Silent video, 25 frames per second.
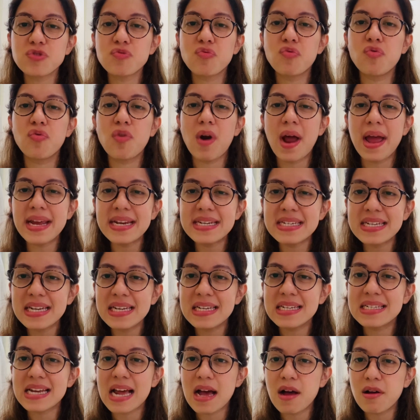
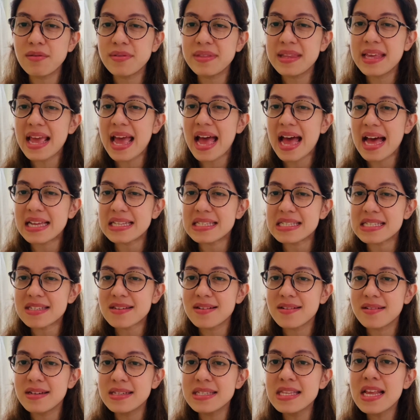writing down the
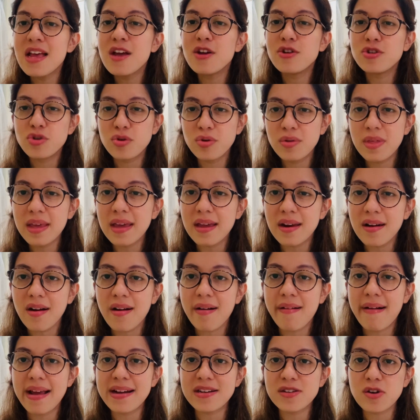answers to the
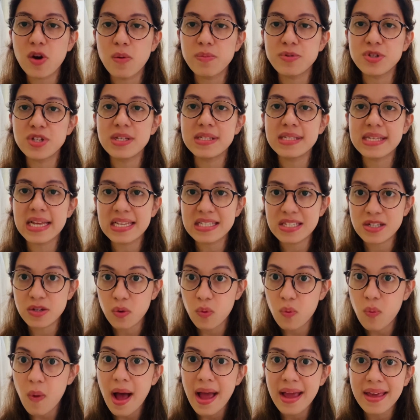incorrect options as to
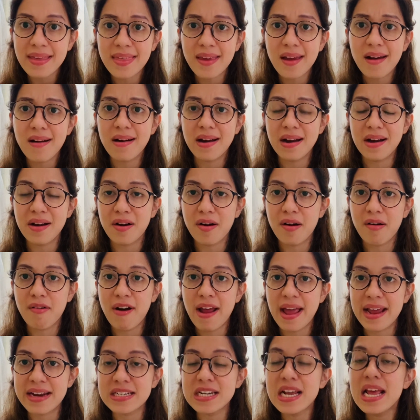why they are
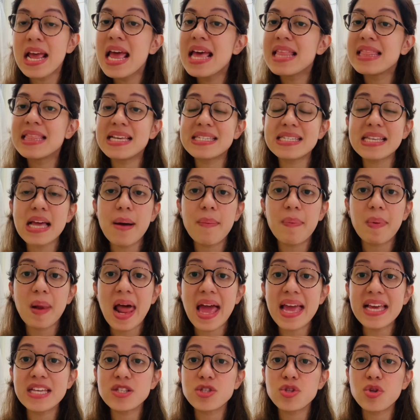incorrect. This
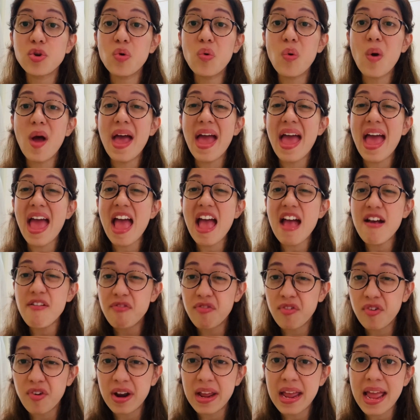applies through
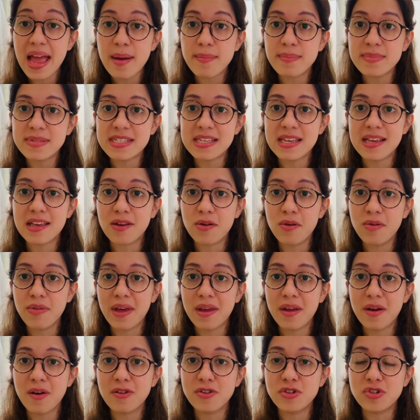every MCQ
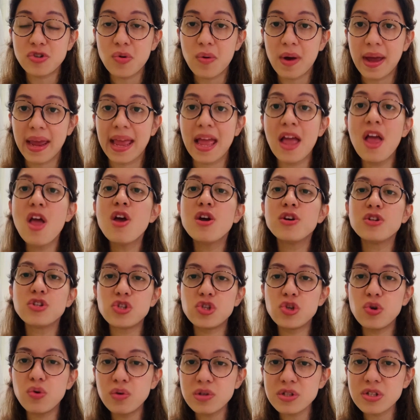that you're doing.
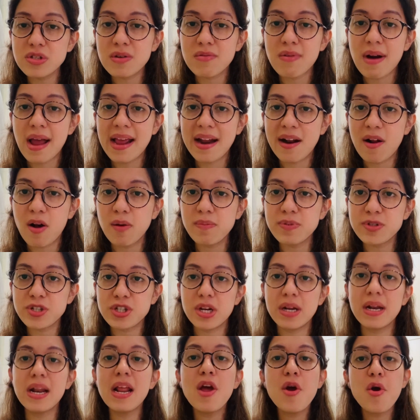Choose the right
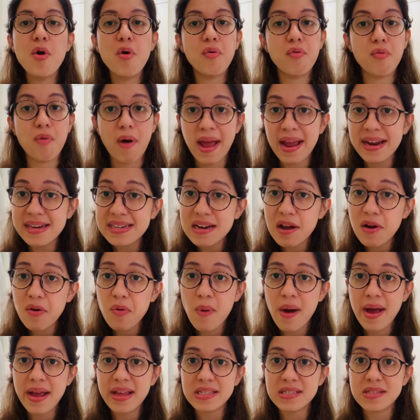option, write down
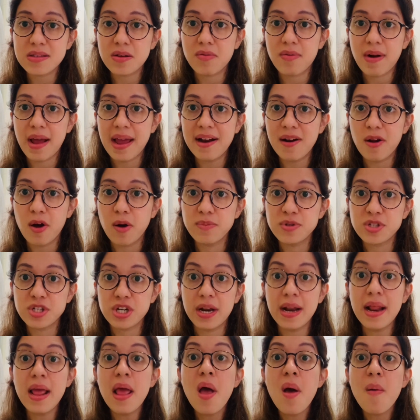why it's the right
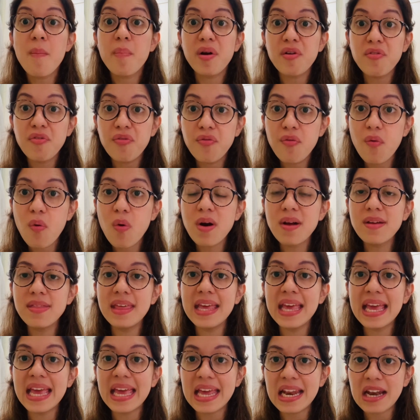option, but for
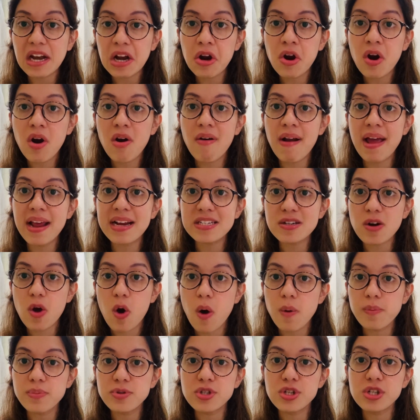the incorrect
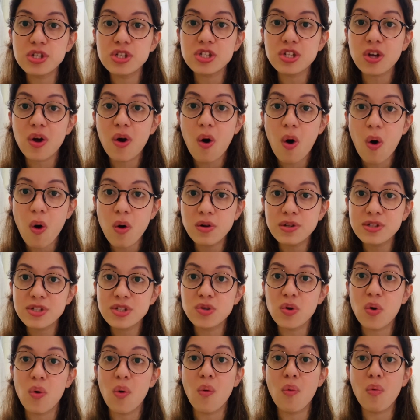options
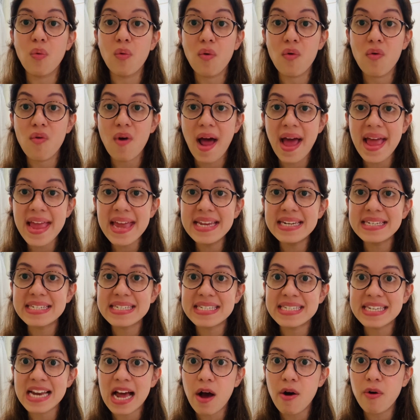also
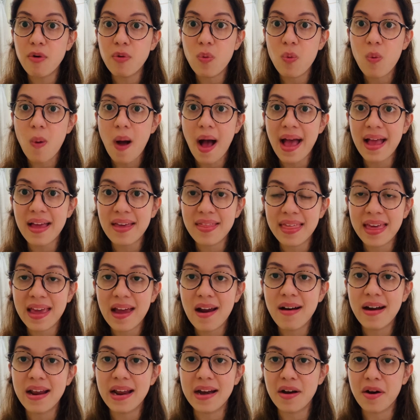write down why they
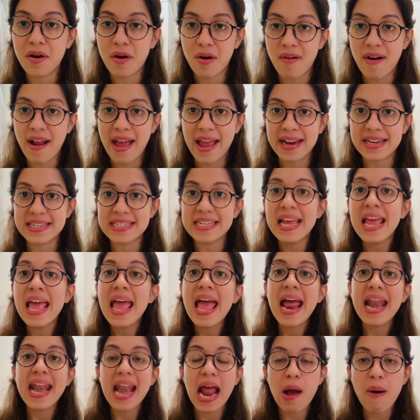are incorrect.
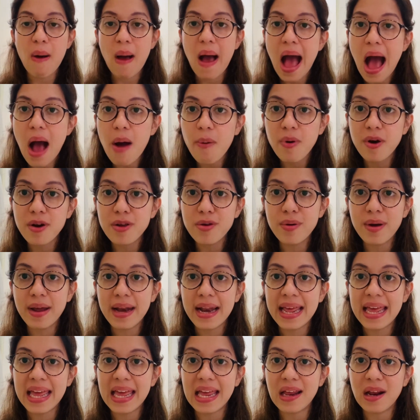Now, how are you going
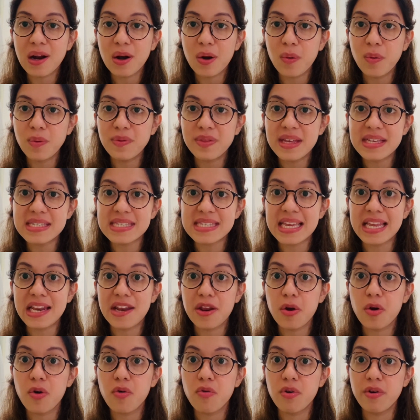to include this in
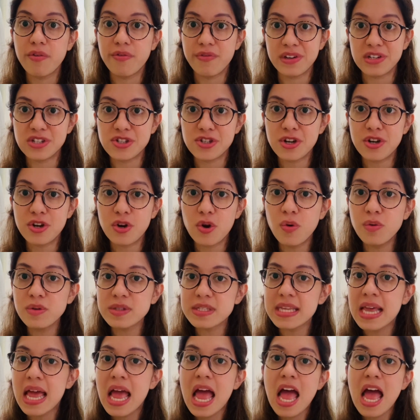your revision notes?